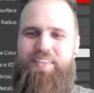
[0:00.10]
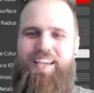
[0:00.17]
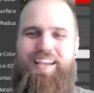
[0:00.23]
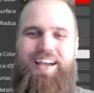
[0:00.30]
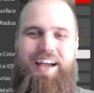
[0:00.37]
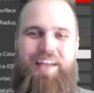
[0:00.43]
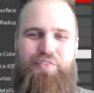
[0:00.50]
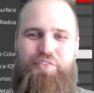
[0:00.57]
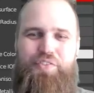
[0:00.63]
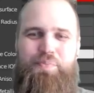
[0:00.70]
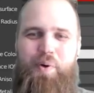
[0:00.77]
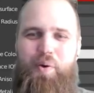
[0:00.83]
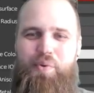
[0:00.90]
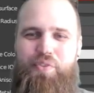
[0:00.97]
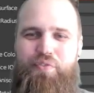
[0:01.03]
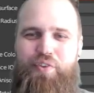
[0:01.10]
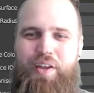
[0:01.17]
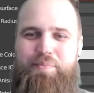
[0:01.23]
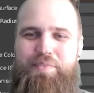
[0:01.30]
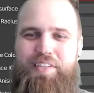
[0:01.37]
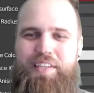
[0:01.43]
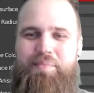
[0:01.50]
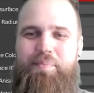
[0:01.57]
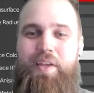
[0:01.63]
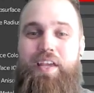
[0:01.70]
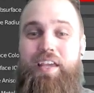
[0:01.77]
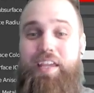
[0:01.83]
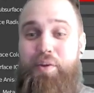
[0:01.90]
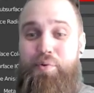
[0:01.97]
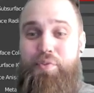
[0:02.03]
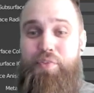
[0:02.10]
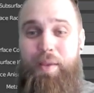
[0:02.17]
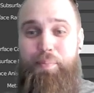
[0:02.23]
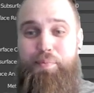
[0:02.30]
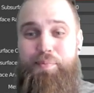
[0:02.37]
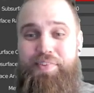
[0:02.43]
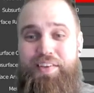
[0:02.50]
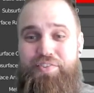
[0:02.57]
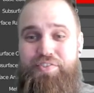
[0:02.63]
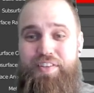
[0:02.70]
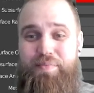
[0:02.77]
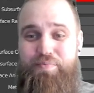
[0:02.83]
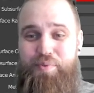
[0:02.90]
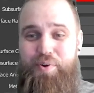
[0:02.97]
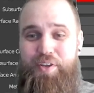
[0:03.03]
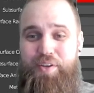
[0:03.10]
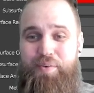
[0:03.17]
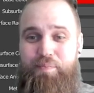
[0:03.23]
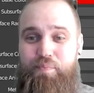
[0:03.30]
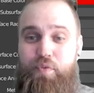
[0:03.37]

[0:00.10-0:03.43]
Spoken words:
Hi, this is Paul with the Frame Team, here with an optimization tip for you.